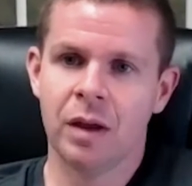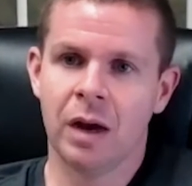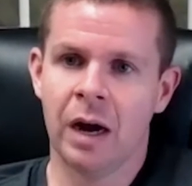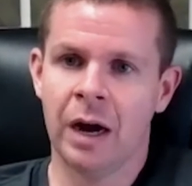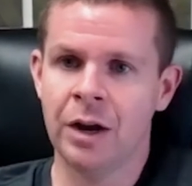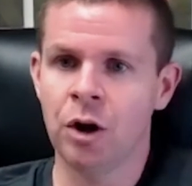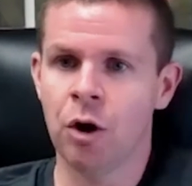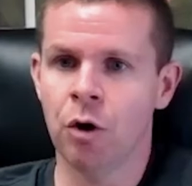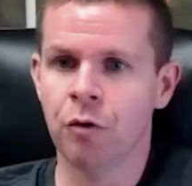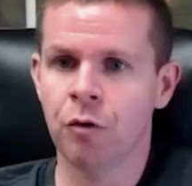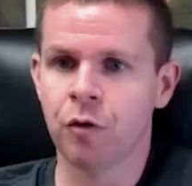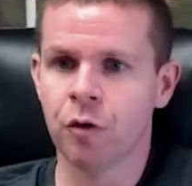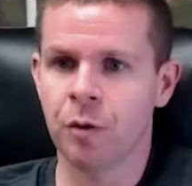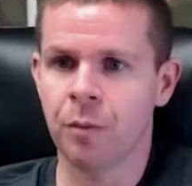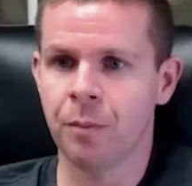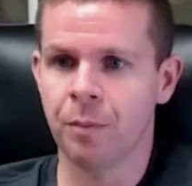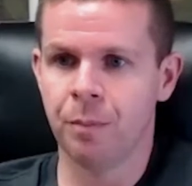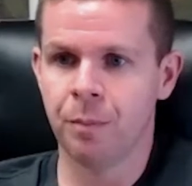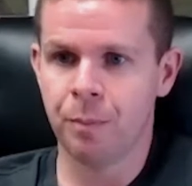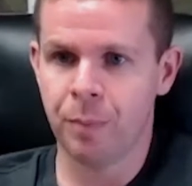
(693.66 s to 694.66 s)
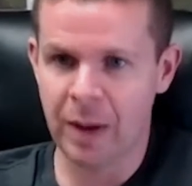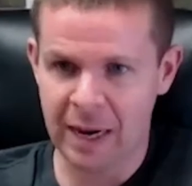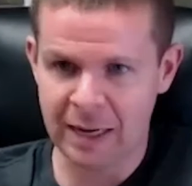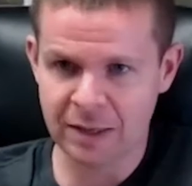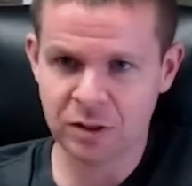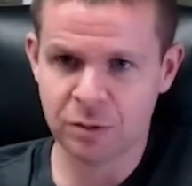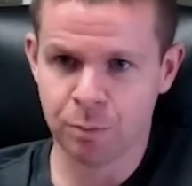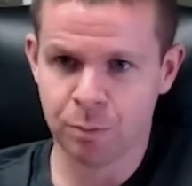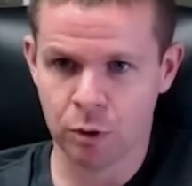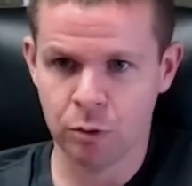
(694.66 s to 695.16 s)
I know from
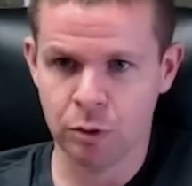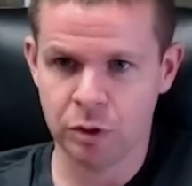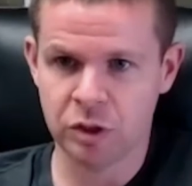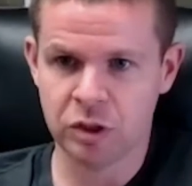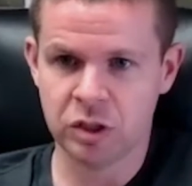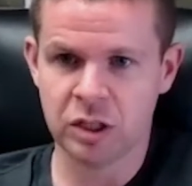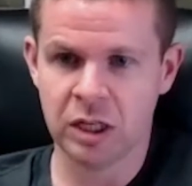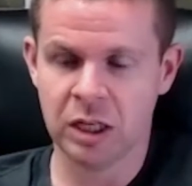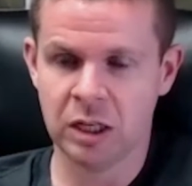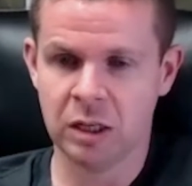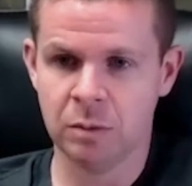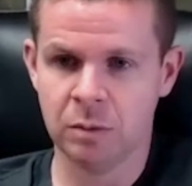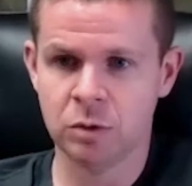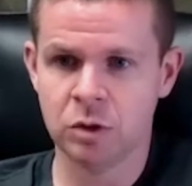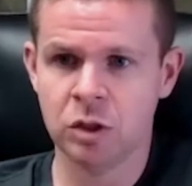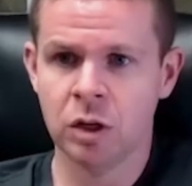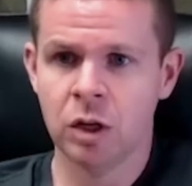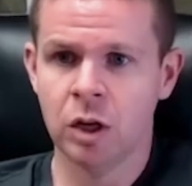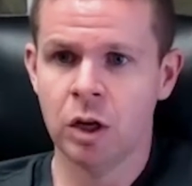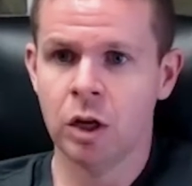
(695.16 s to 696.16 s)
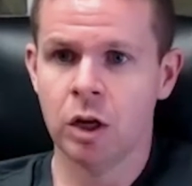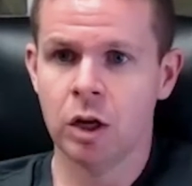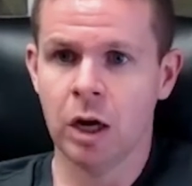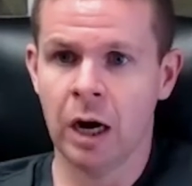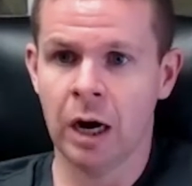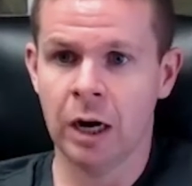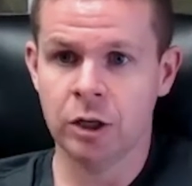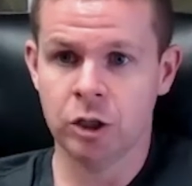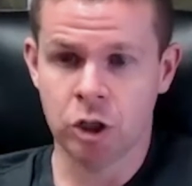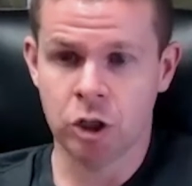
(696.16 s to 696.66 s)
past Bruins teams,
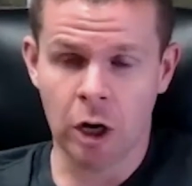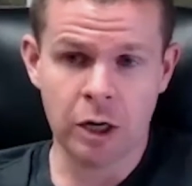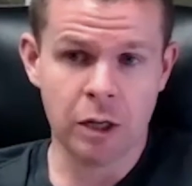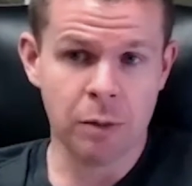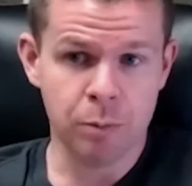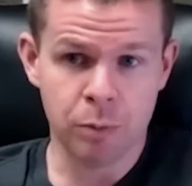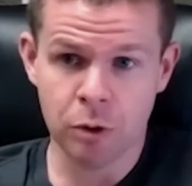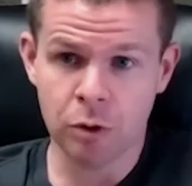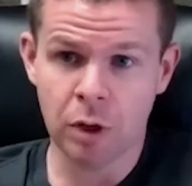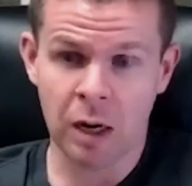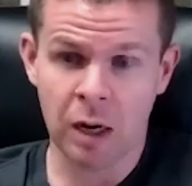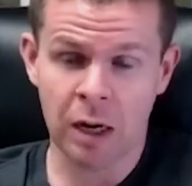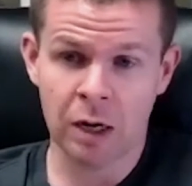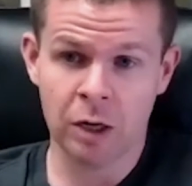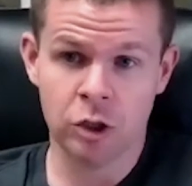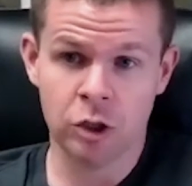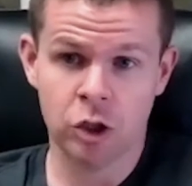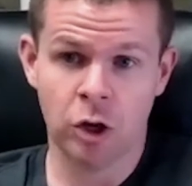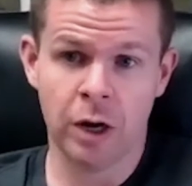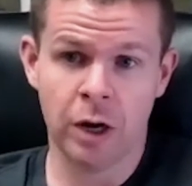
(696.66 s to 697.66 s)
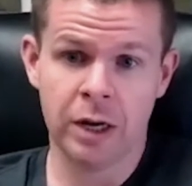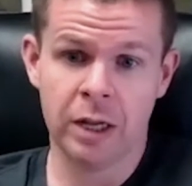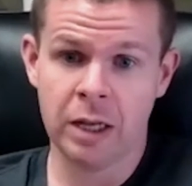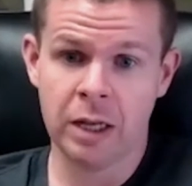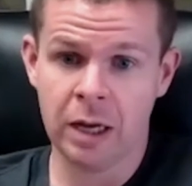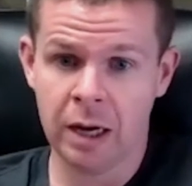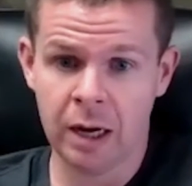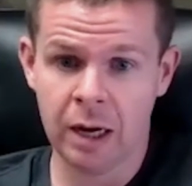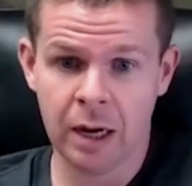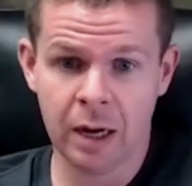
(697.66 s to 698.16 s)
uh, Johnny uh,
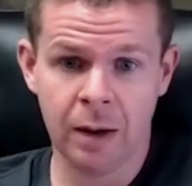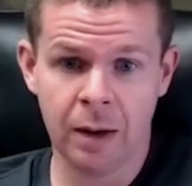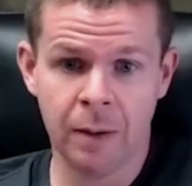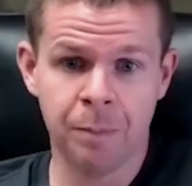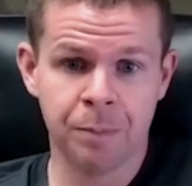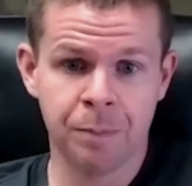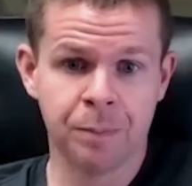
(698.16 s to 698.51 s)
Johnny um,